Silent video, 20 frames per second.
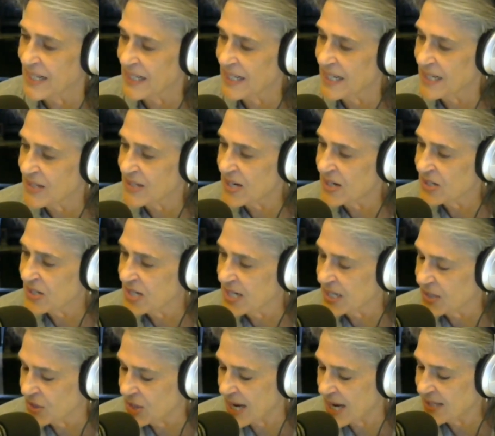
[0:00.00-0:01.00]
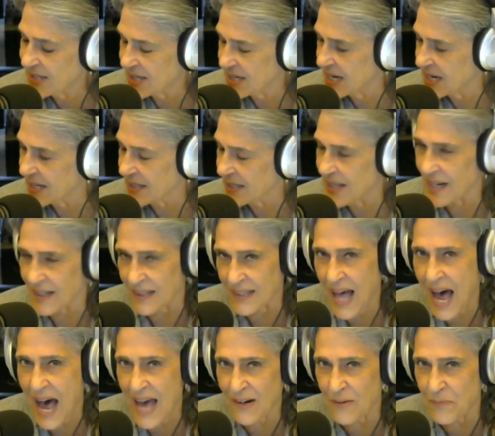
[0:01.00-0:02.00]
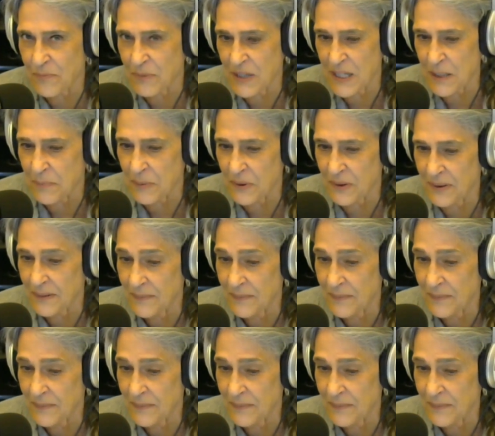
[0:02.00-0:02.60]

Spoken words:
is they're suggesting that a lot of people,